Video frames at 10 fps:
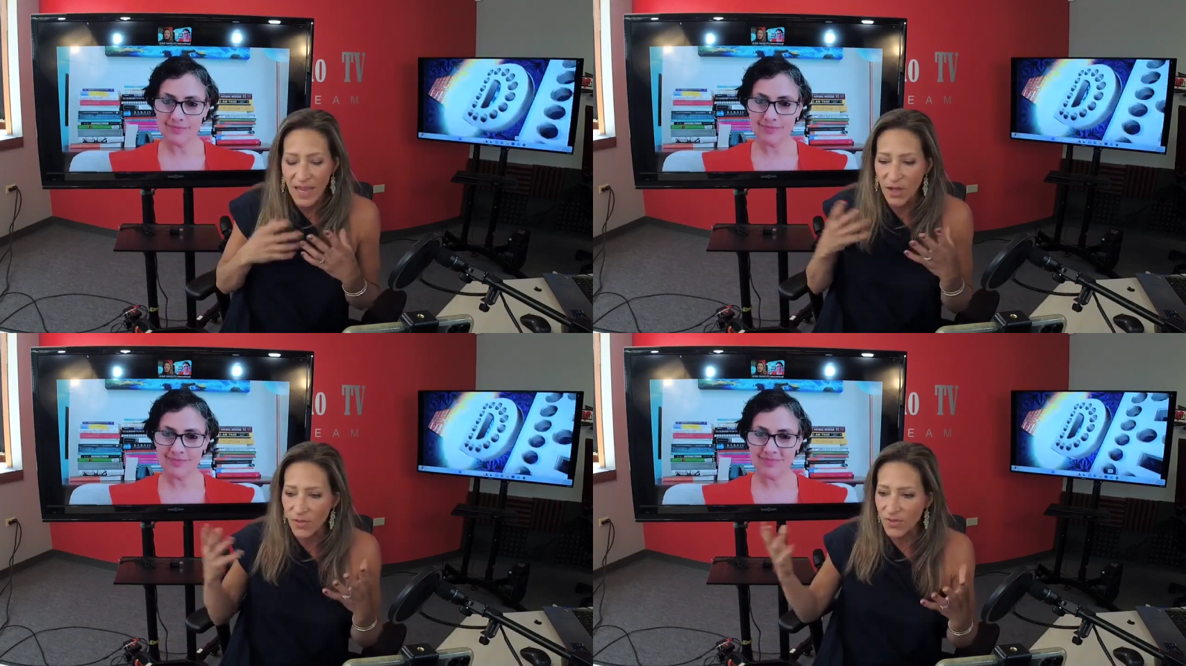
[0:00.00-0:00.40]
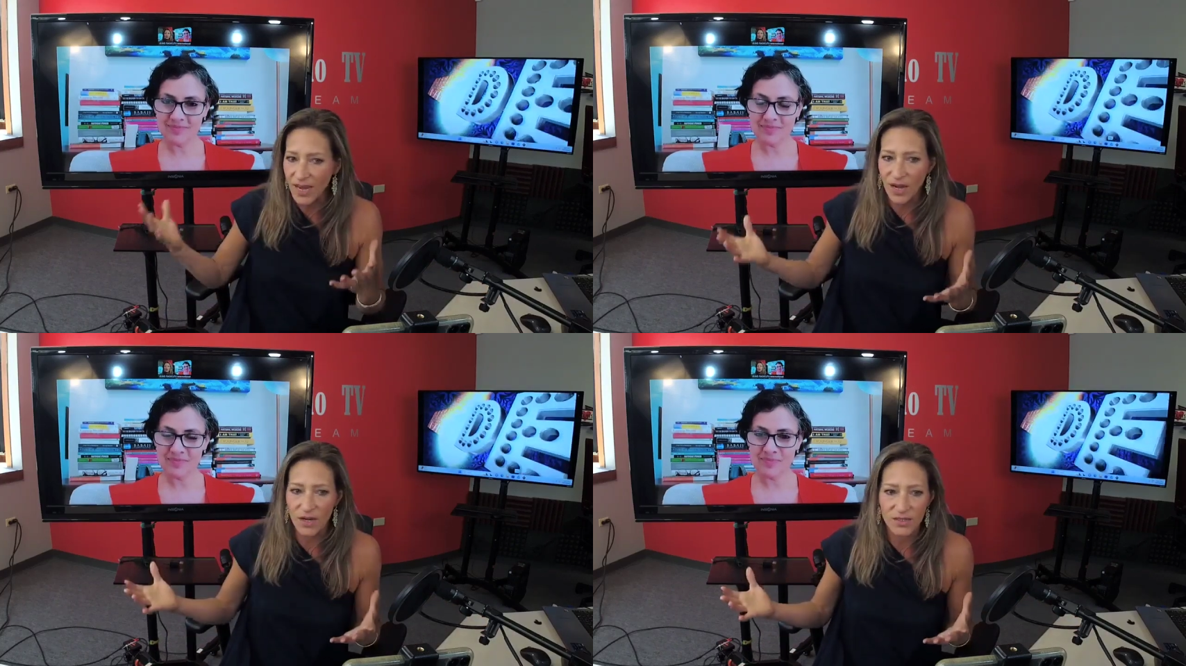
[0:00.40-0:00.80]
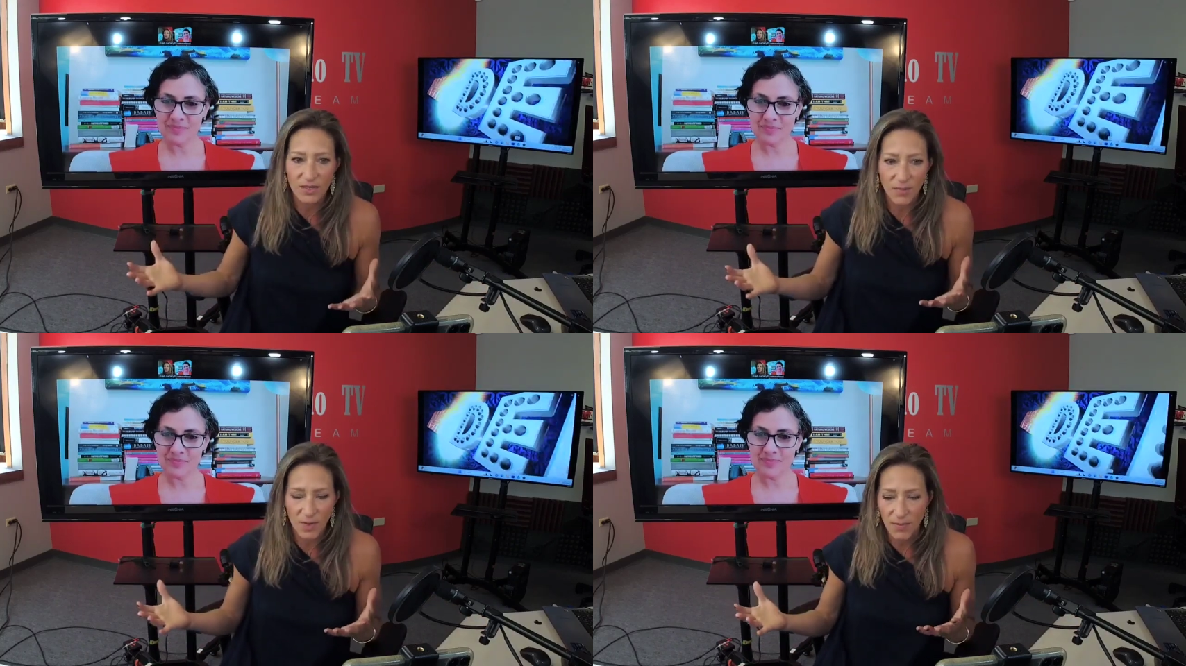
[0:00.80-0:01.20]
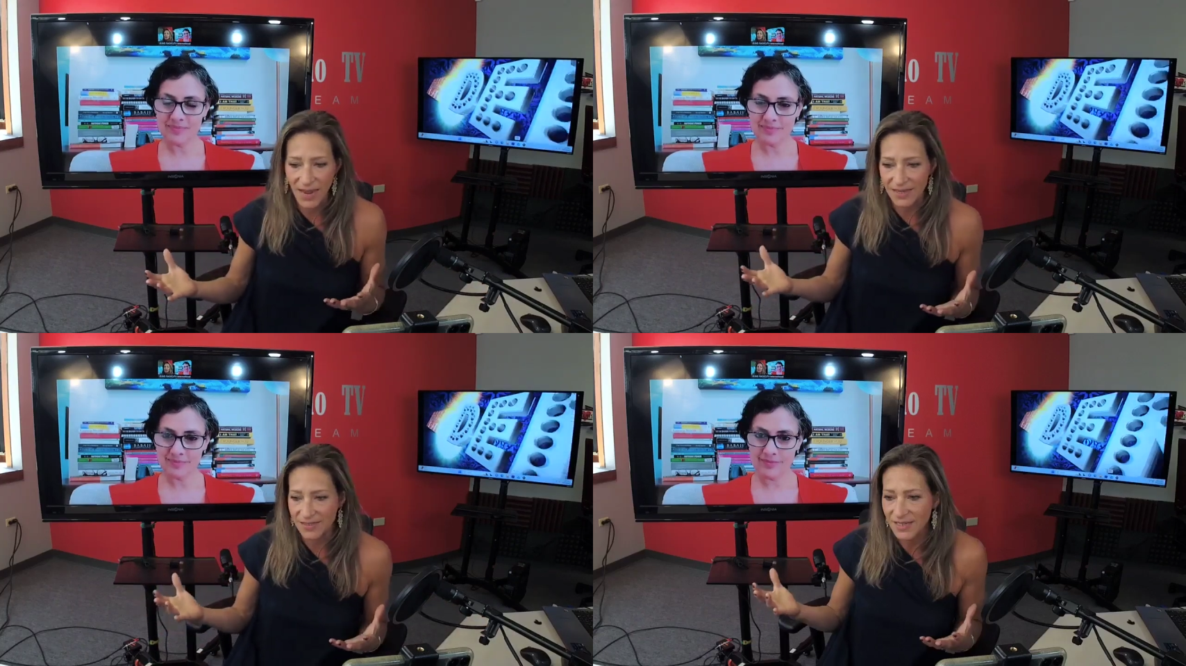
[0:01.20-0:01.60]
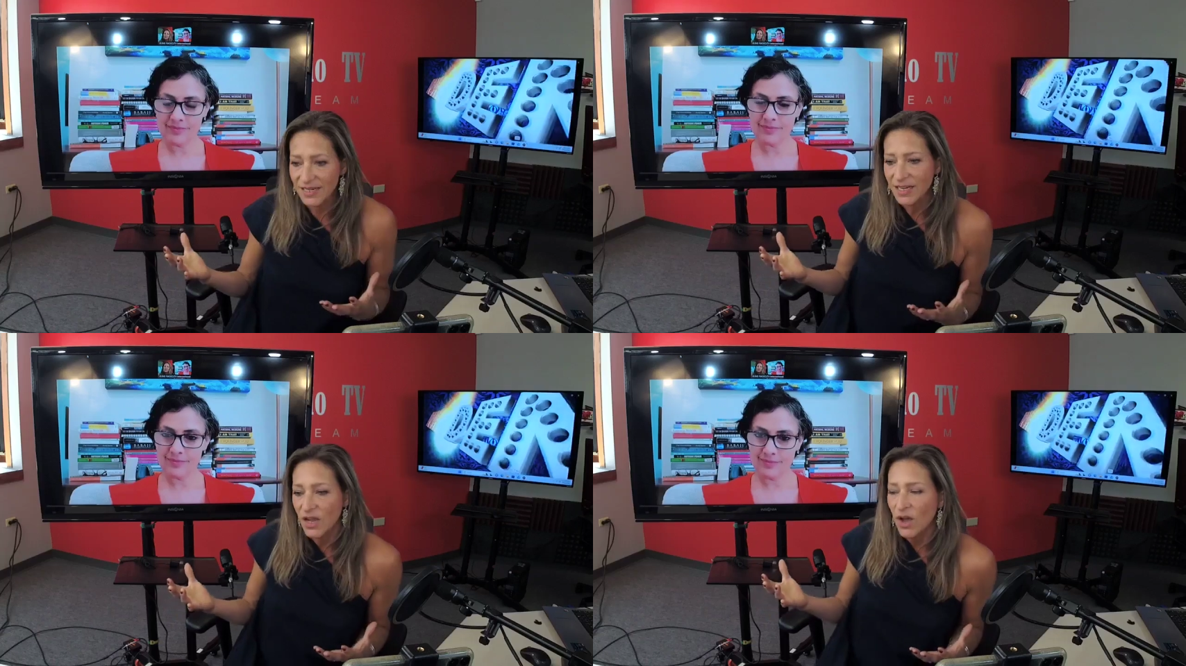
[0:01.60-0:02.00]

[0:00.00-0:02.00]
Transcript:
Speaker 1: healthcare in some capacity,